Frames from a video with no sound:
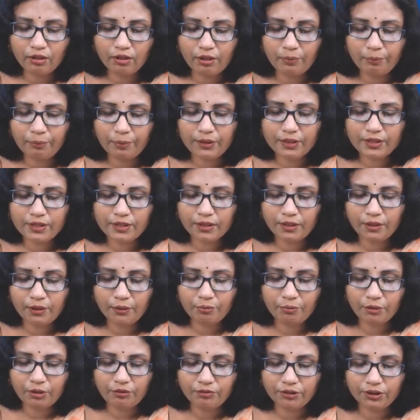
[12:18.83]
compulsory
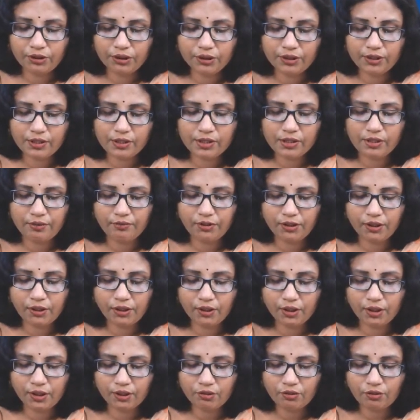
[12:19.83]
provisions
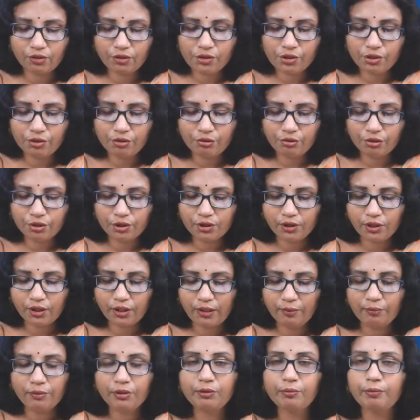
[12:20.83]
73rd Constitutional
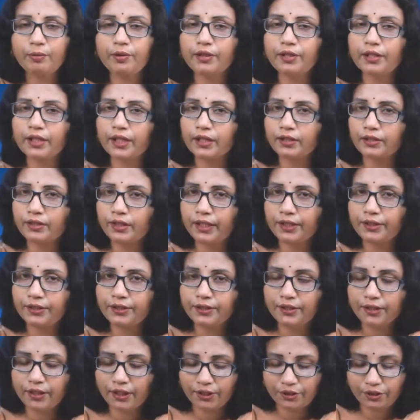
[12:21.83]
Amendment Act
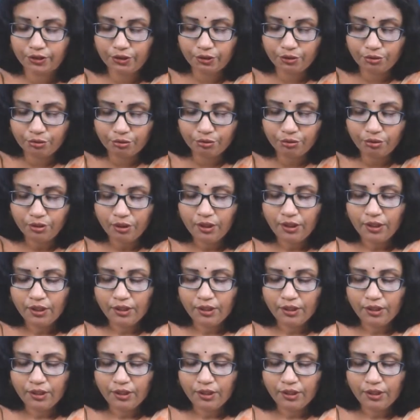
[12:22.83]
1992.